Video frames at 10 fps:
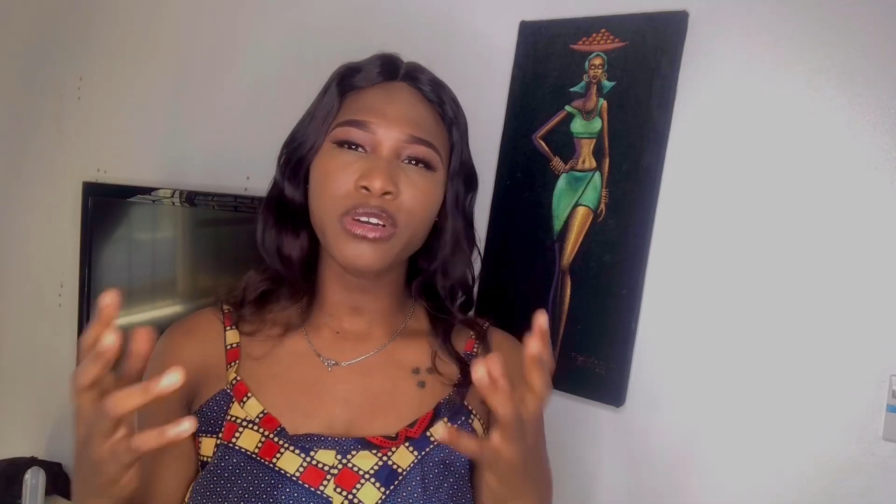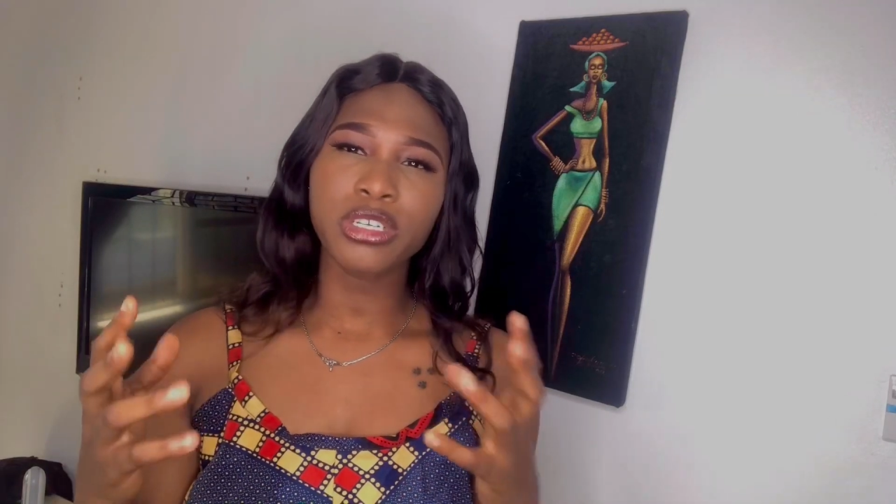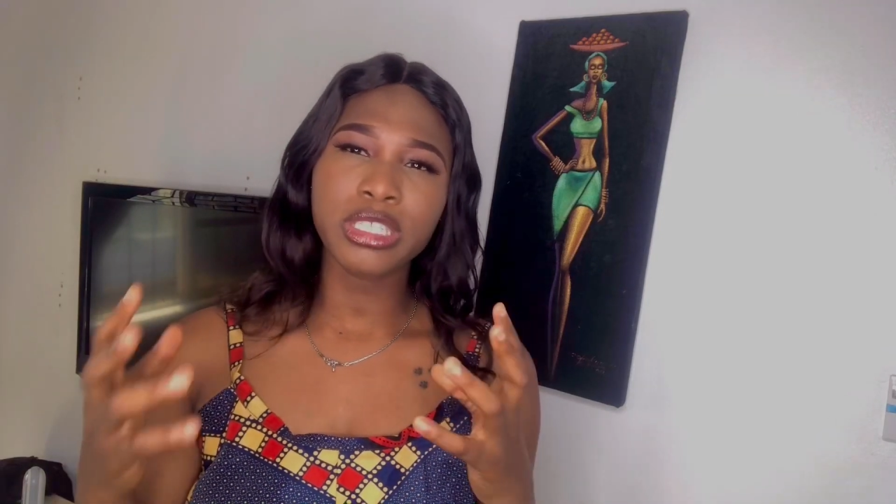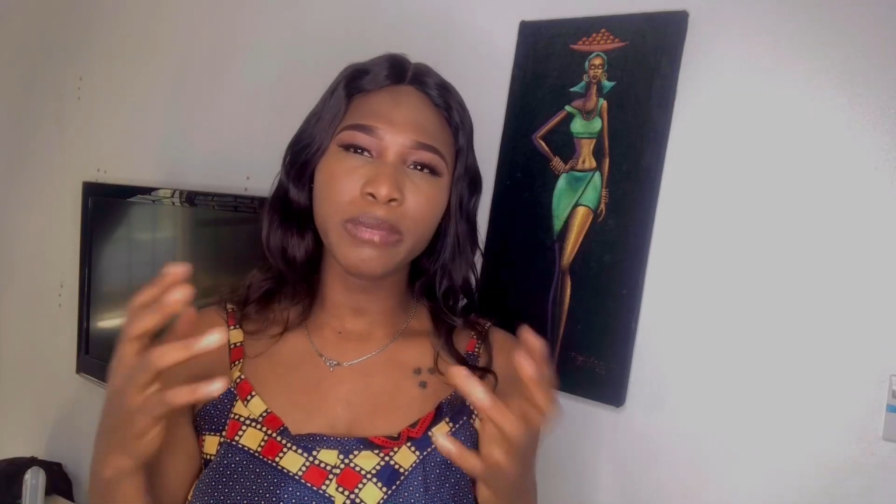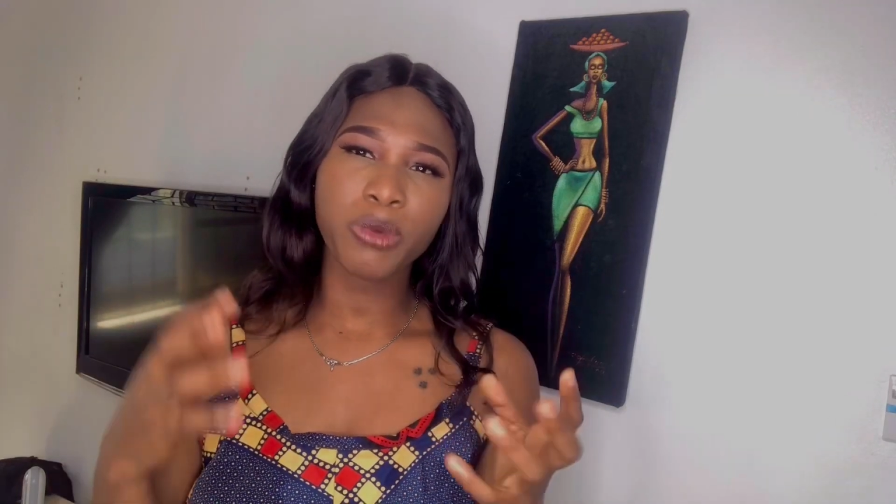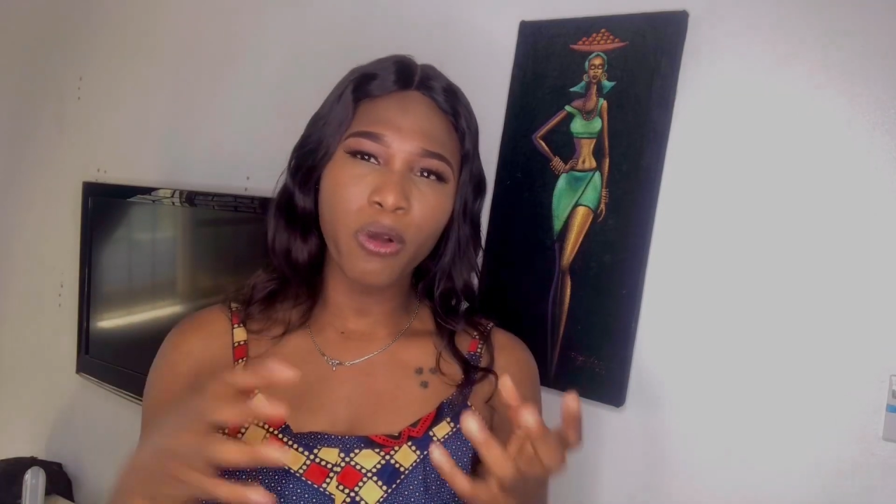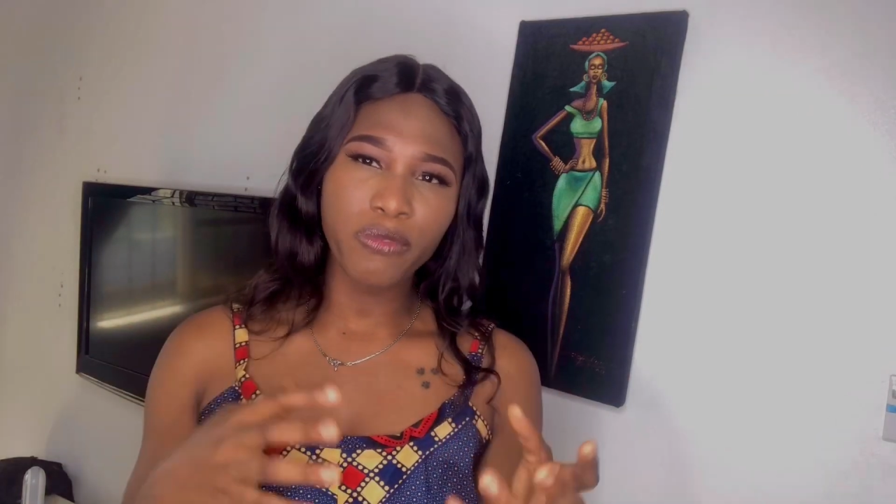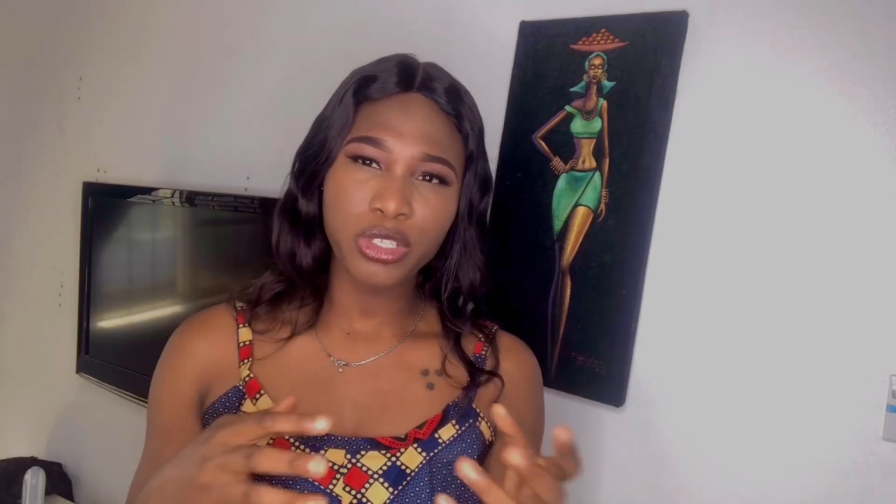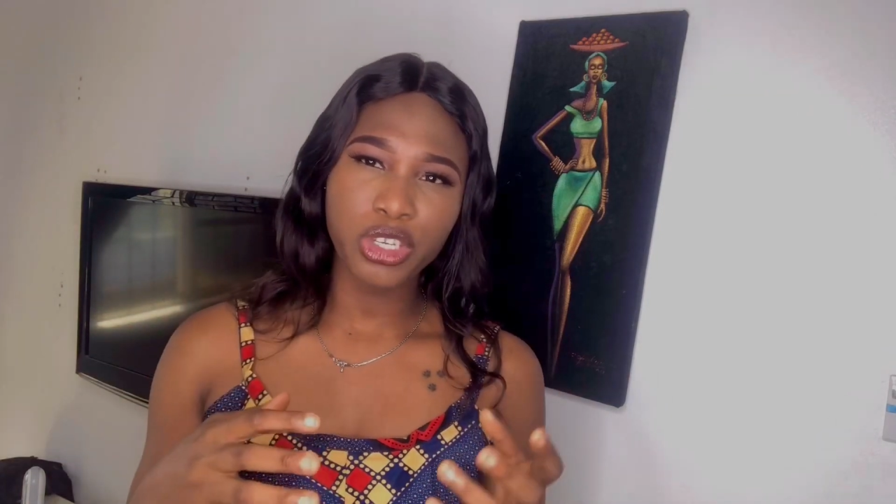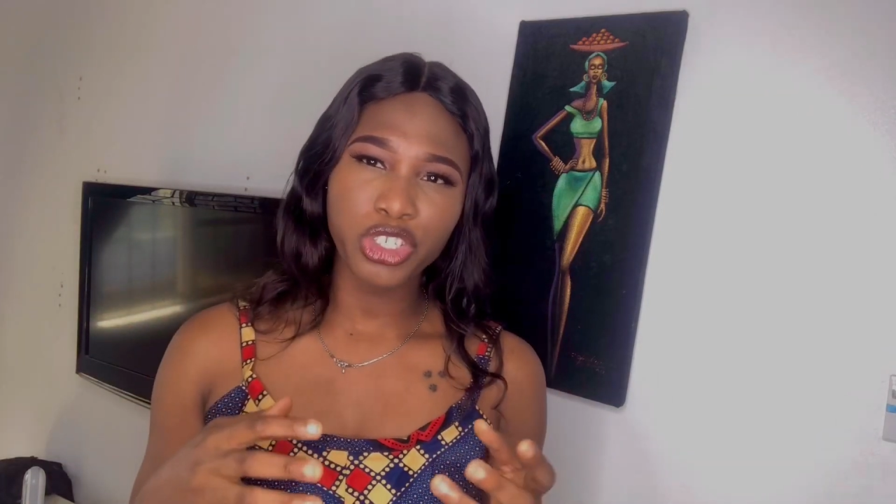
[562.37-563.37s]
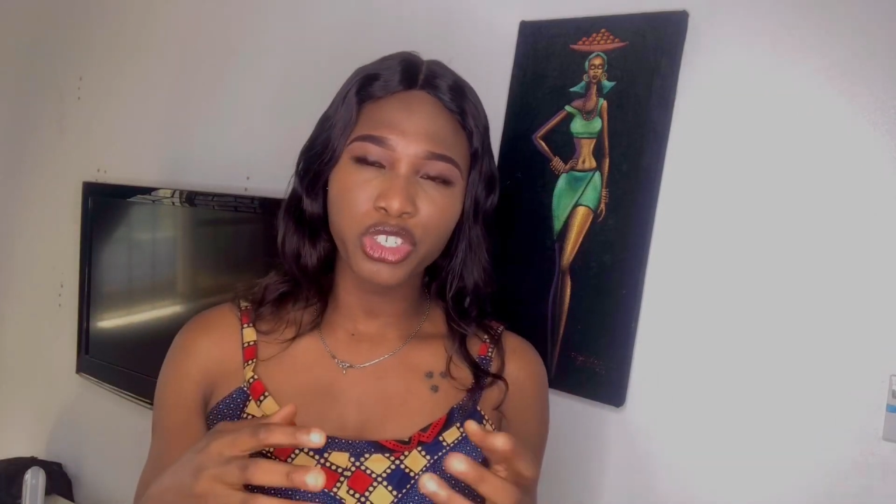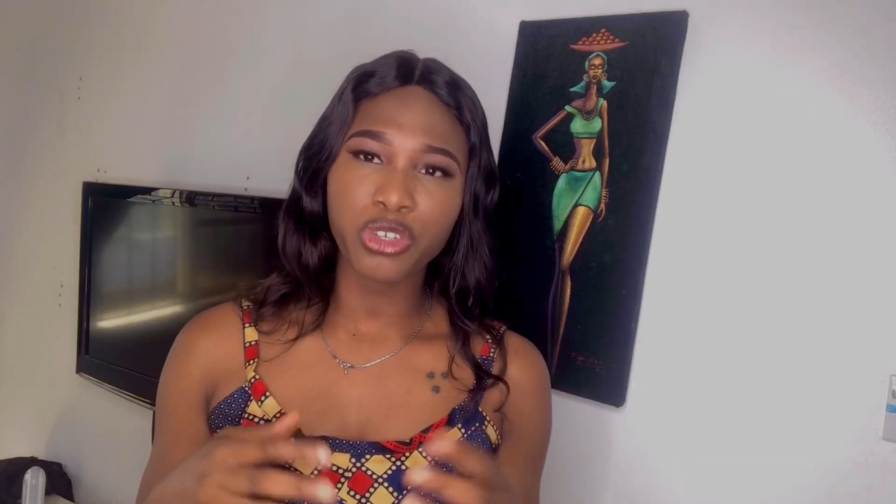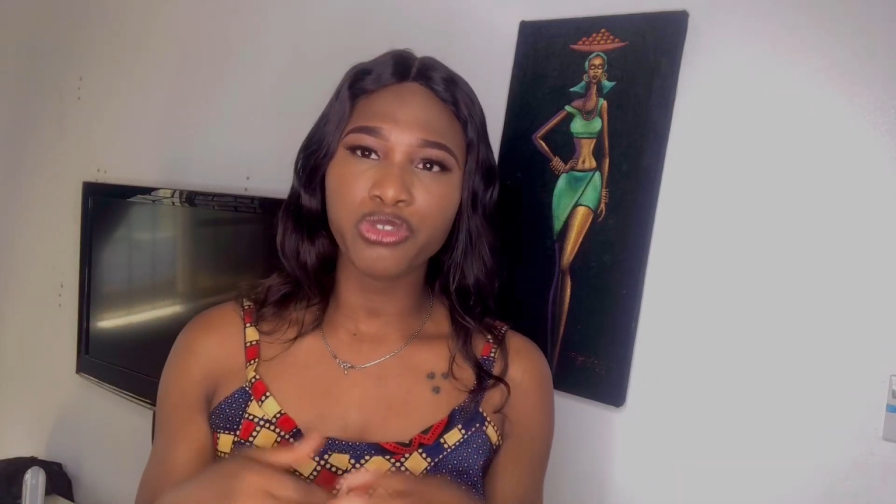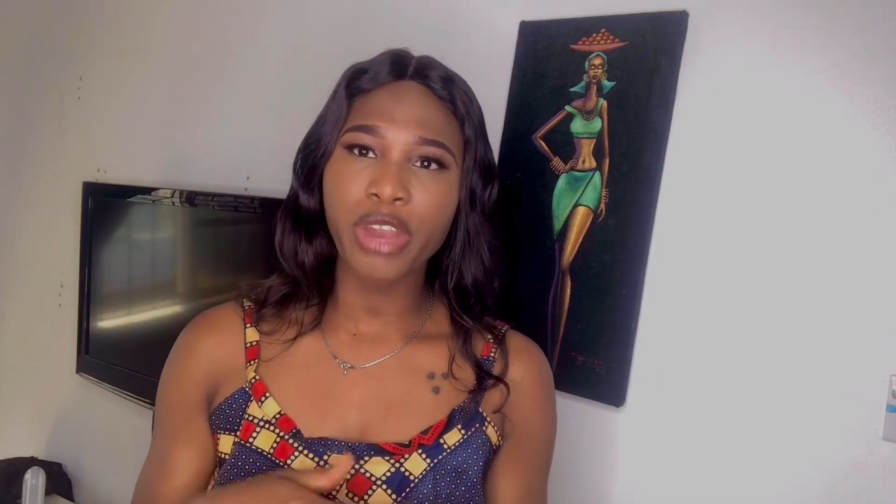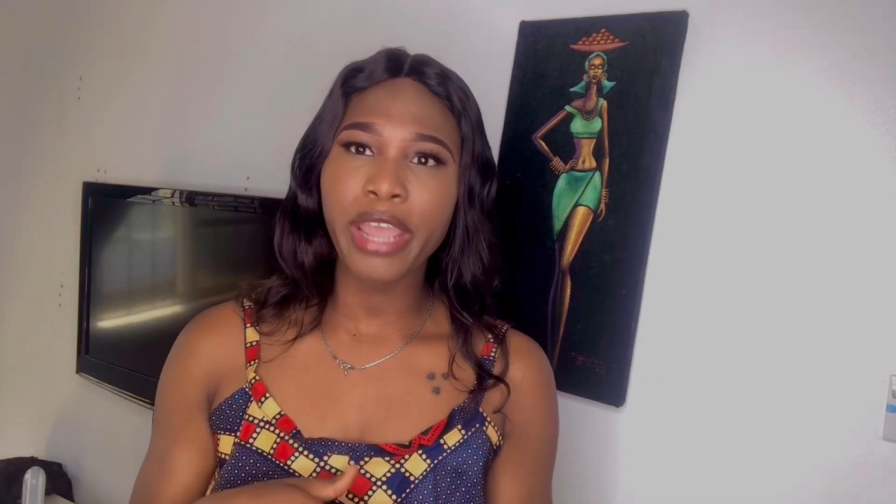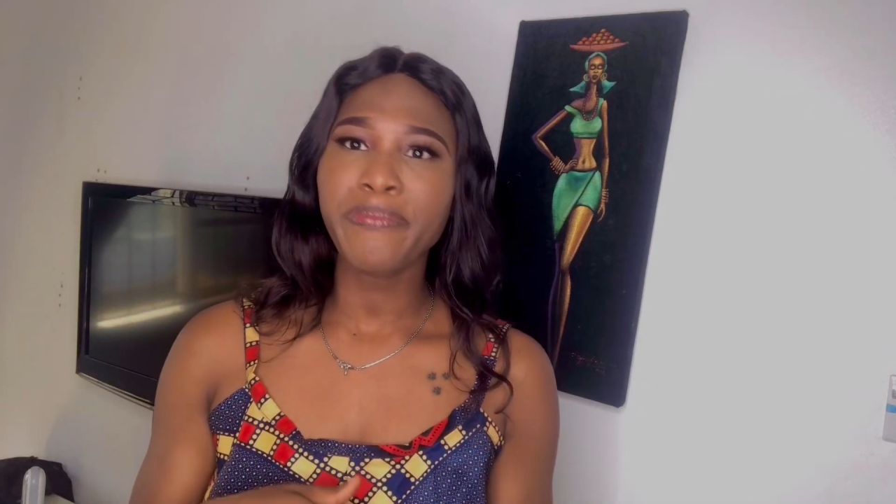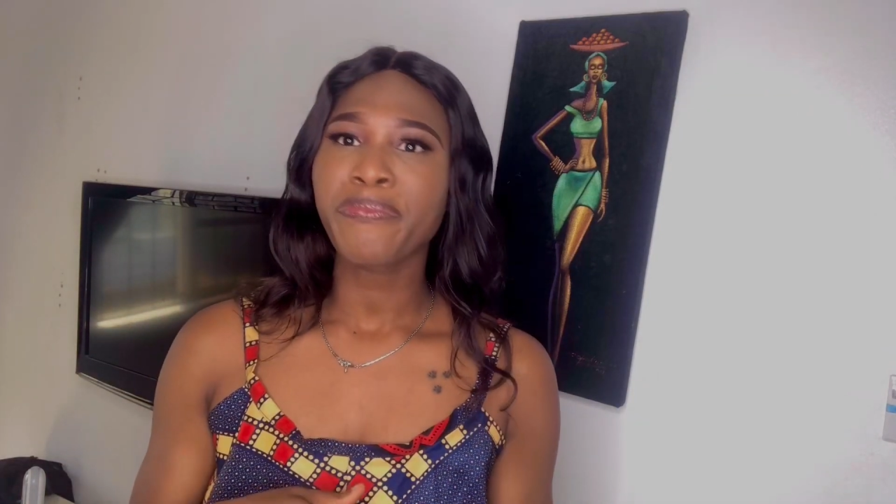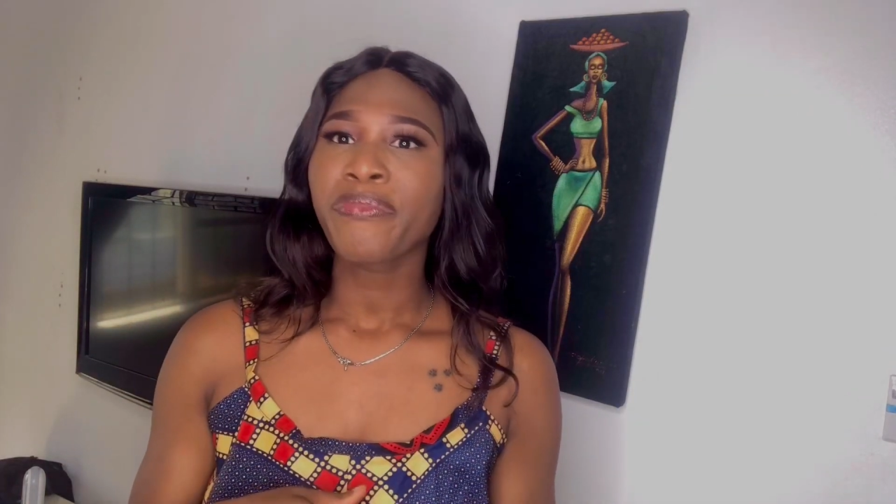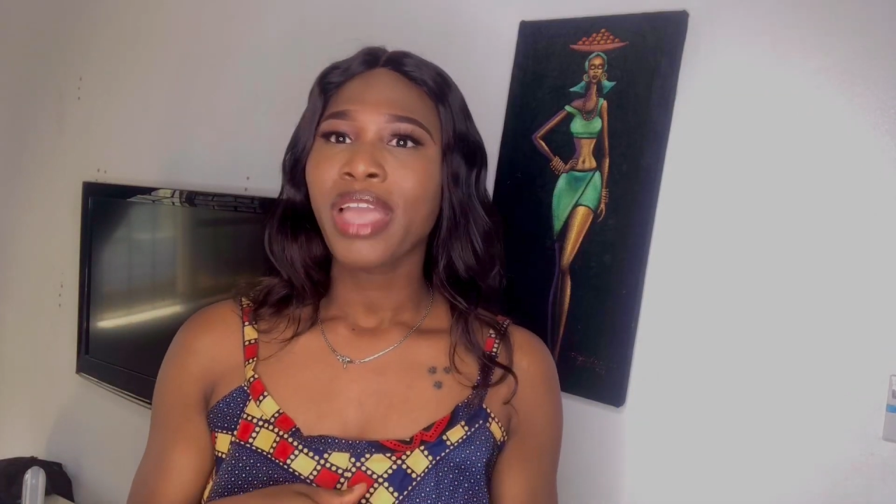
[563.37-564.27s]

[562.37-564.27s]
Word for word: a deep conversation right